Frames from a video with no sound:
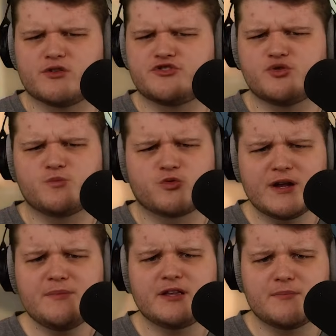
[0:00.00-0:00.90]
are
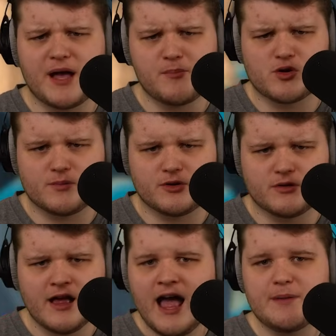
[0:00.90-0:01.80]
supremely
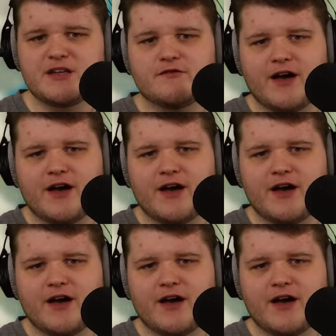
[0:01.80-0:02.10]
memorable. I mean,